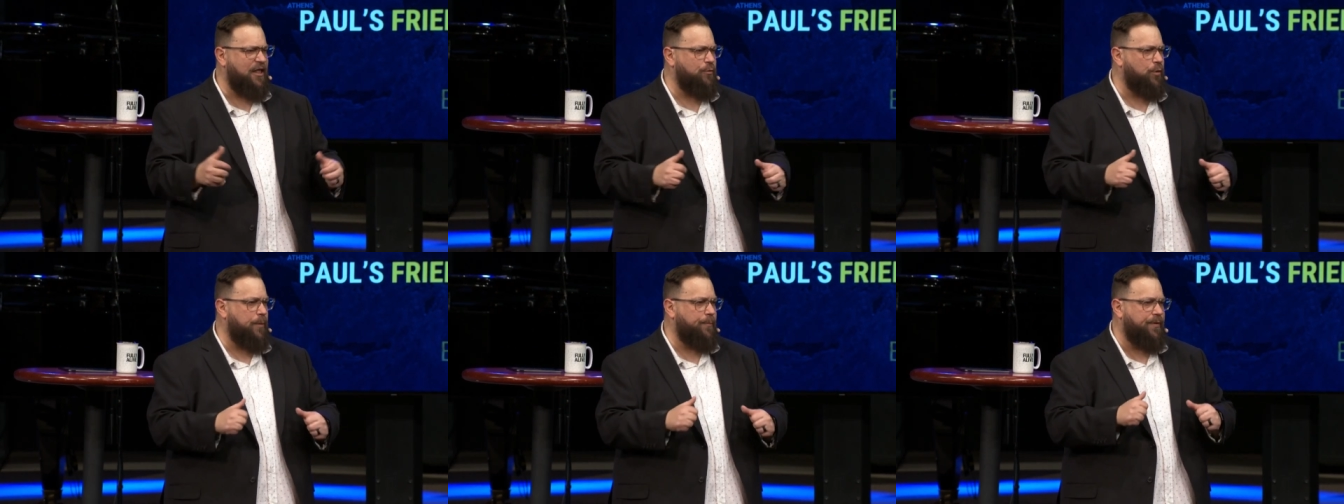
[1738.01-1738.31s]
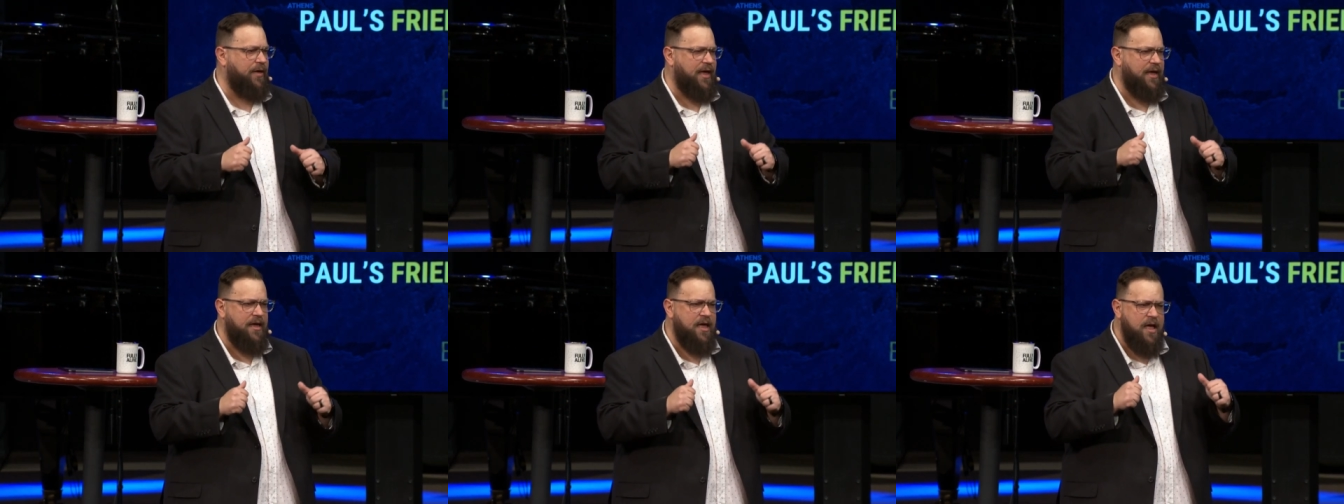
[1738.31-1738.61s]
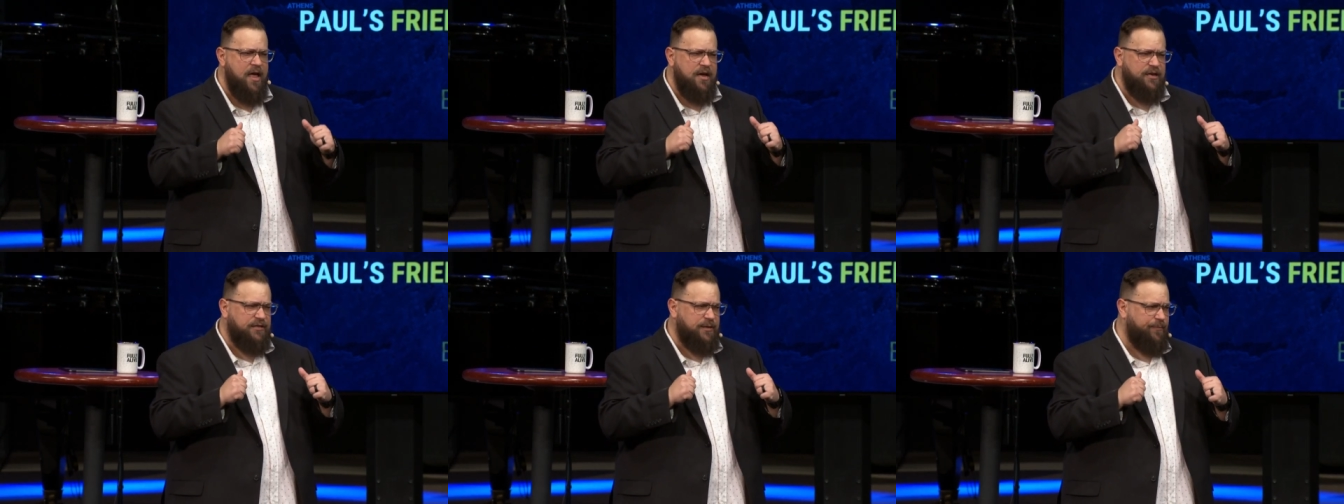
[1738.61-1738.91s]
We'd play
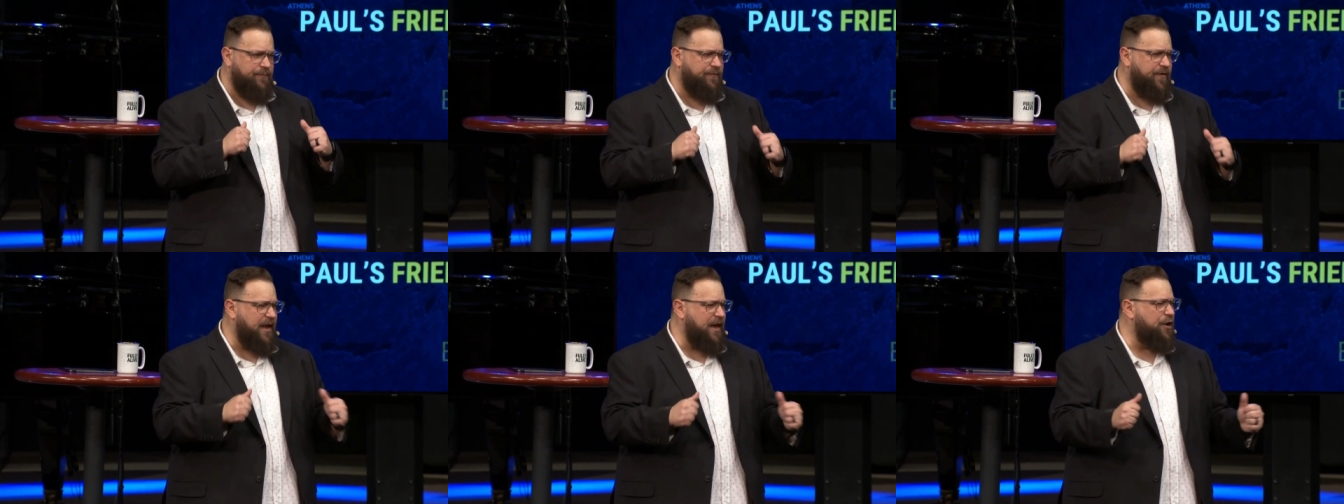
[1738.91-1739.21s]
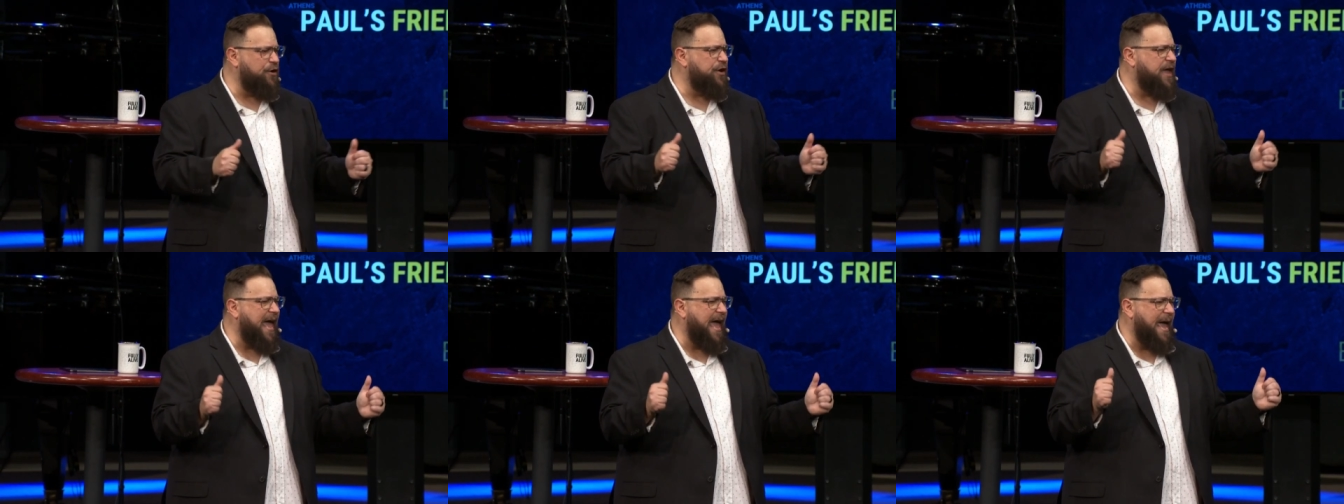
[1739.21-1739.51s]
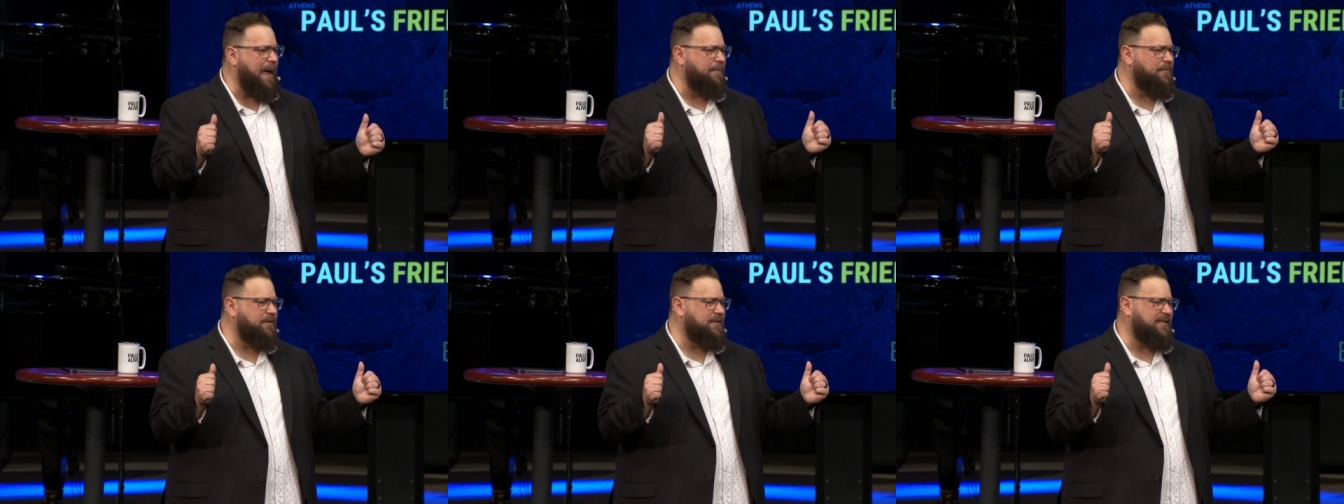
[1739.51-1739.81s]
some video
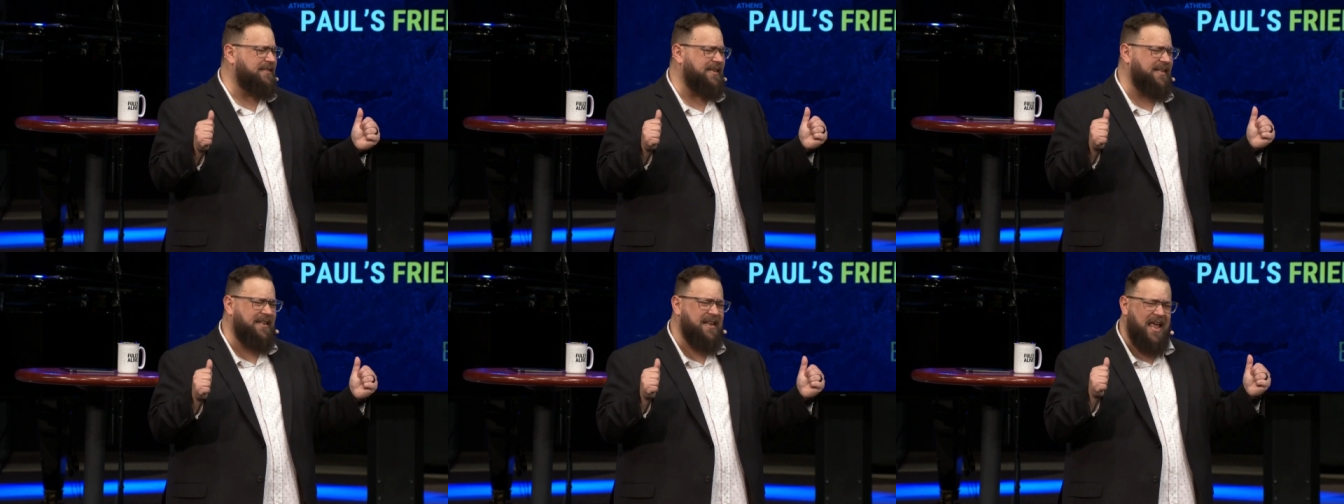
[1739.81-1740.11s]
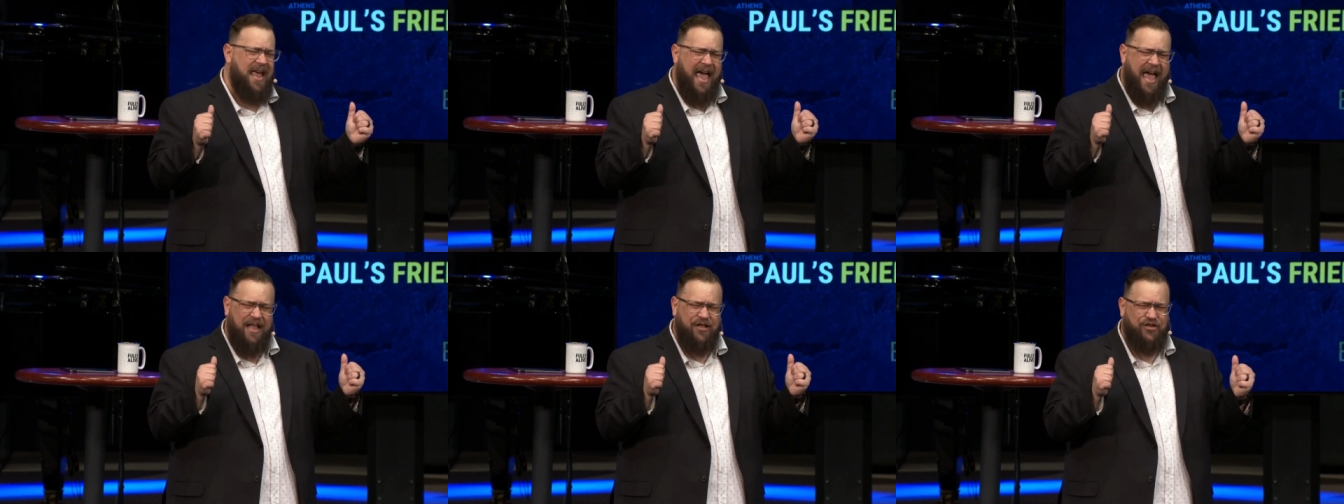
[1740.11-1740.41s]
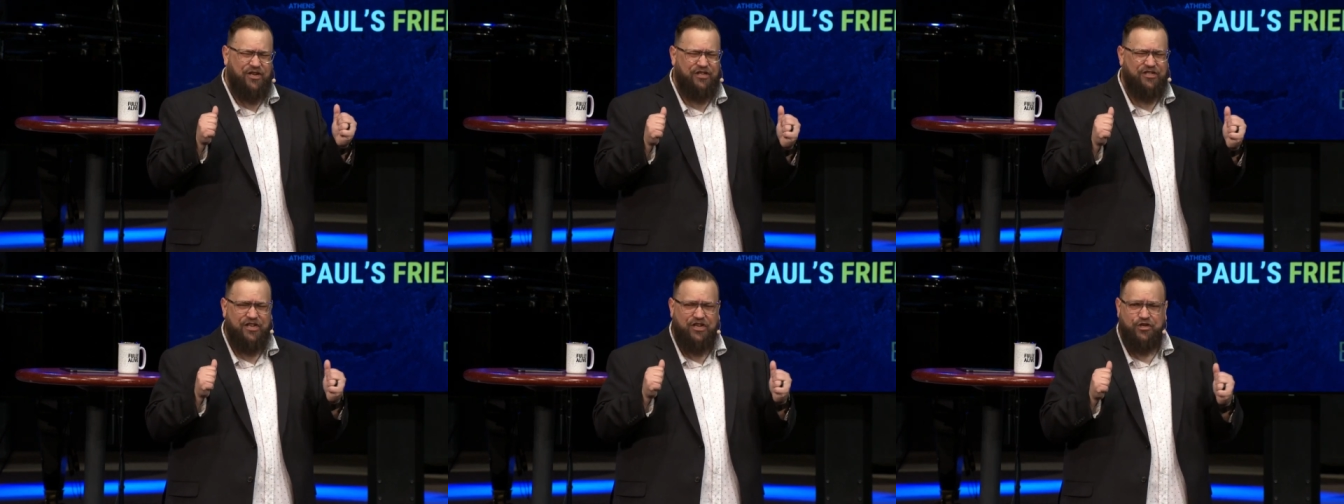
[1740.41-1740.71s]
games and, and
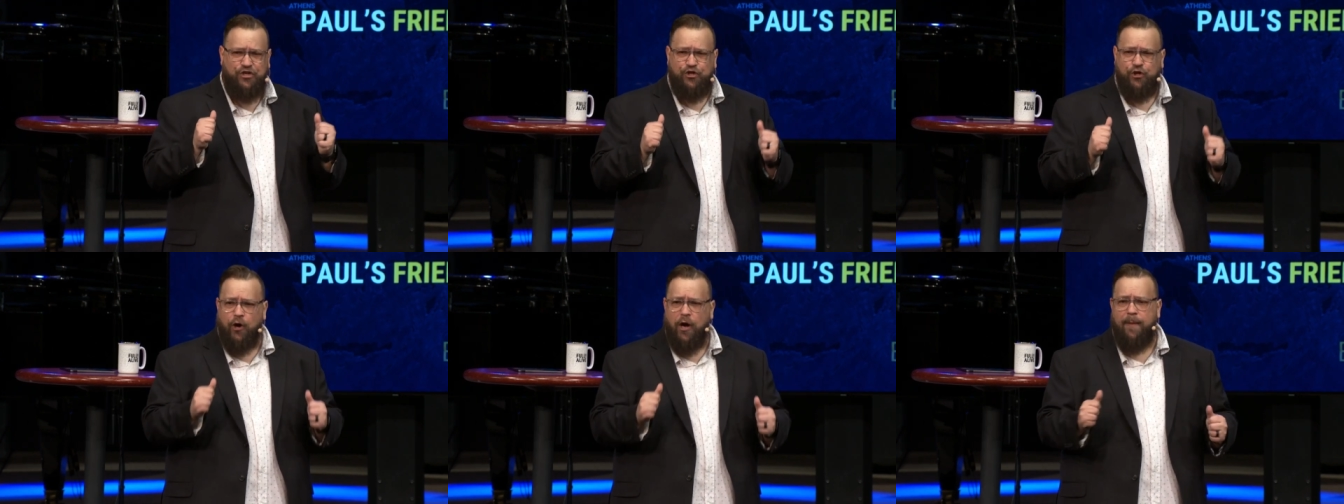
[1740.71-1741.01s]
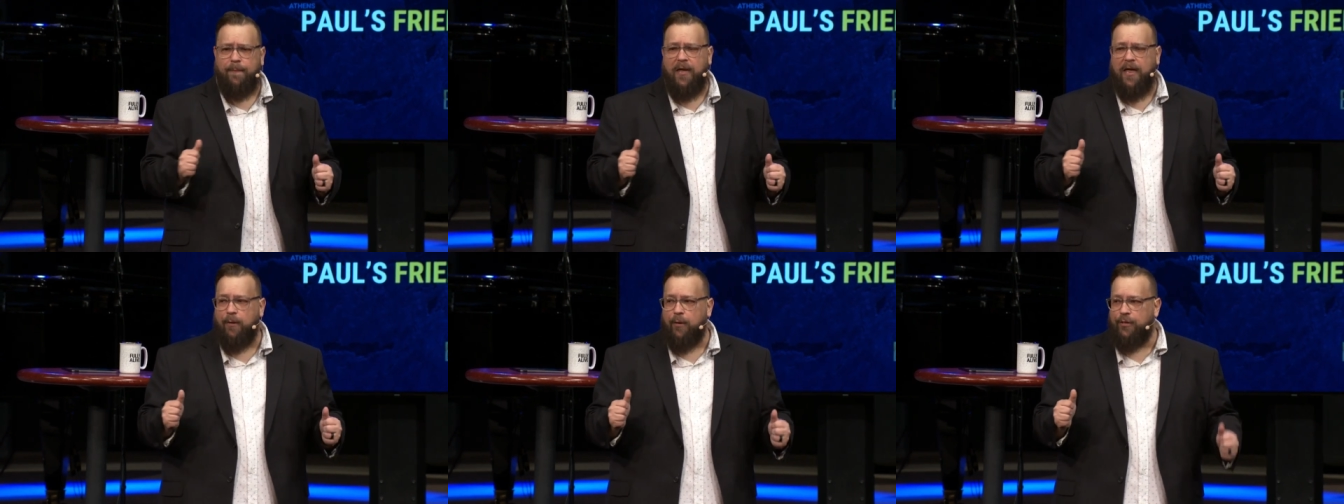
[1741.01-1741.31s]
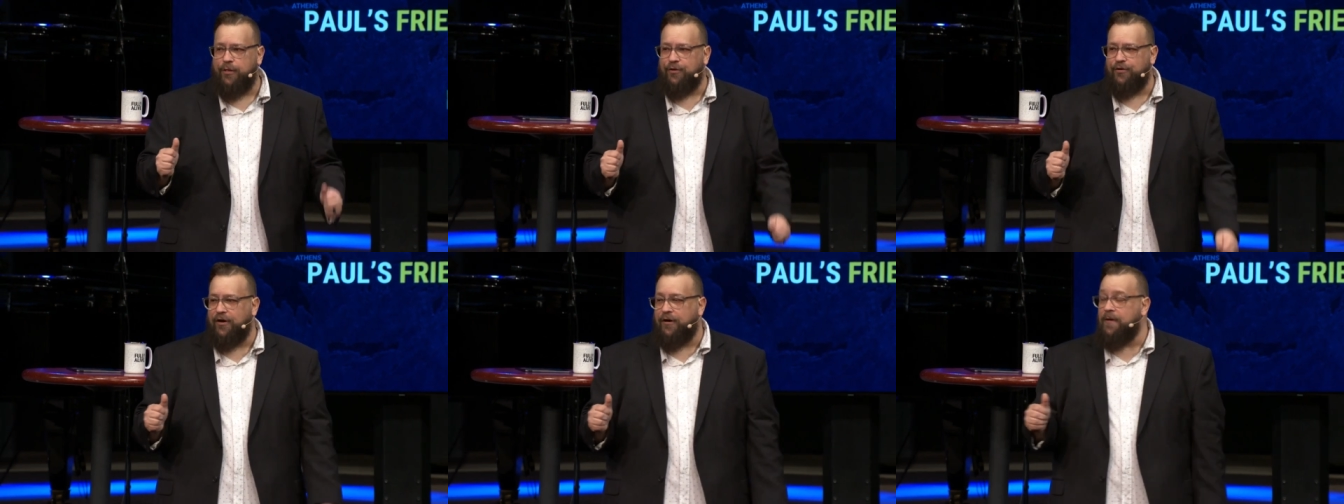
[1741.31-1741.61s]
just enjoy being
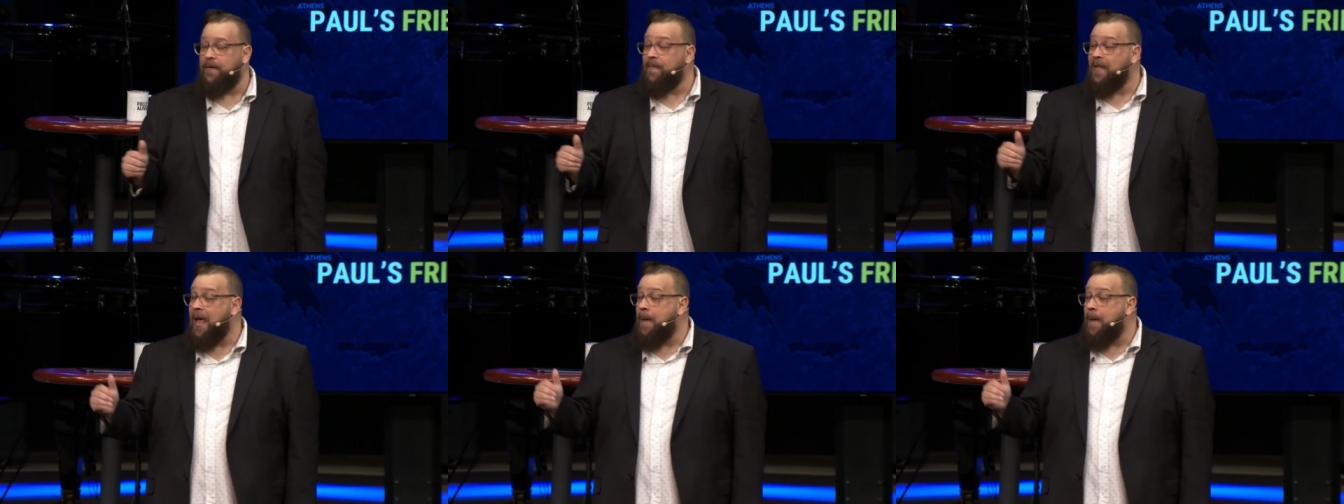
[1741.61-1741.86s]
with each other.